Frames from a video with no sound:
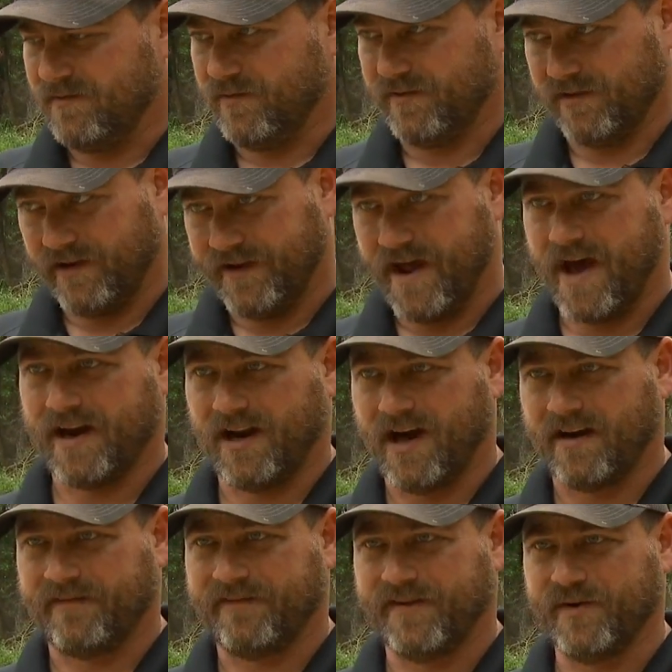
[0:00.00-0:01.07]
with not a
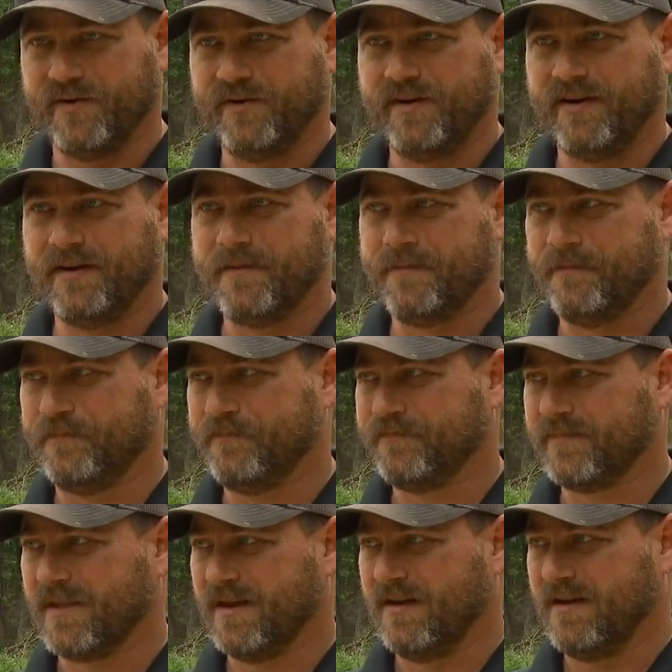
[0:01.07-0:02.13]
lot of food.
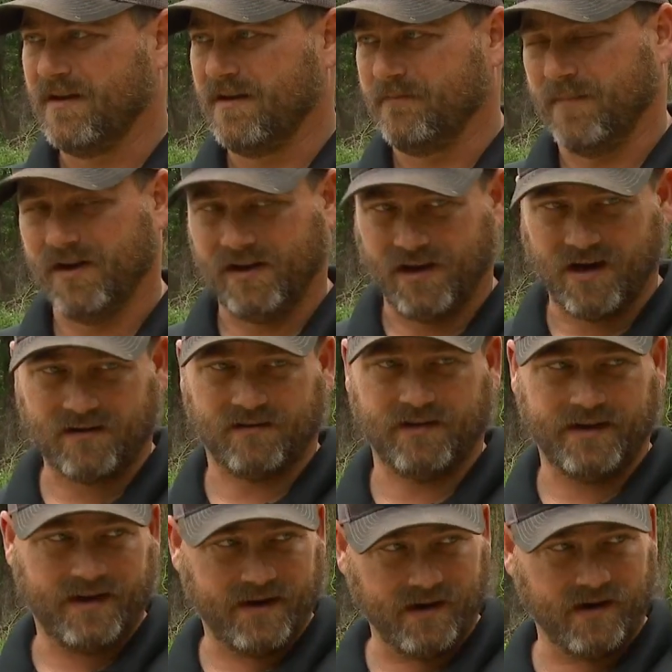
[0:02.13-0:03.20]
But
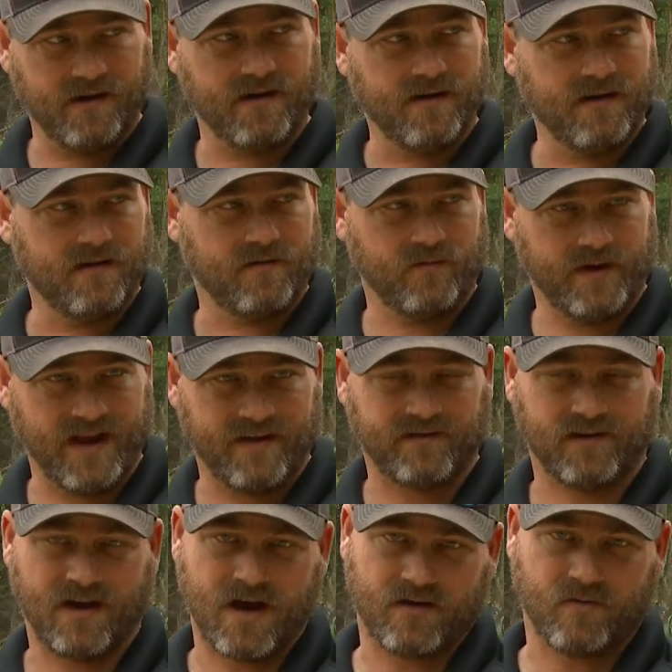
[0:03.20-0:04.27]
luckily here we have
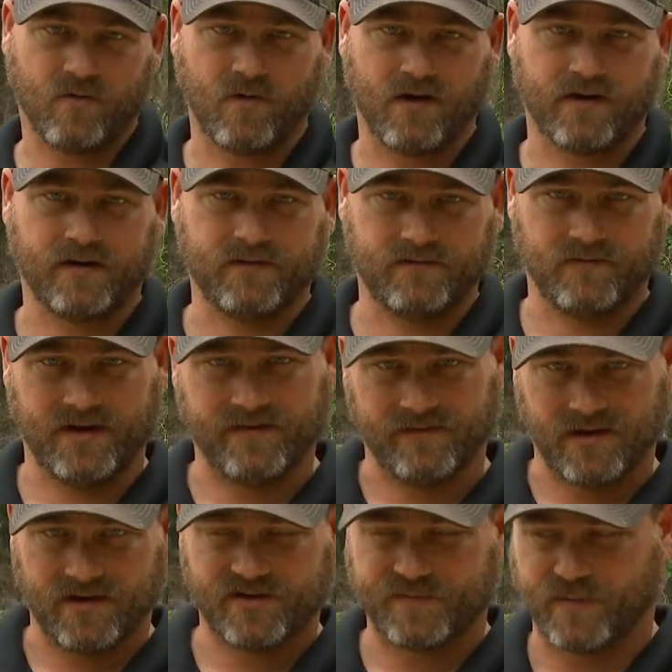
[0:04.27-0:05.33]
a lot of water. We have a
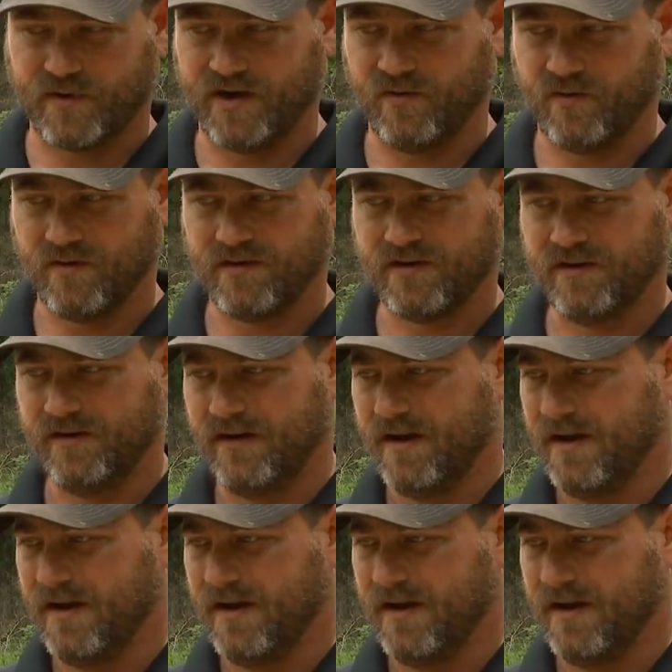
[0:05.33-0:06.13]
lot of spring water.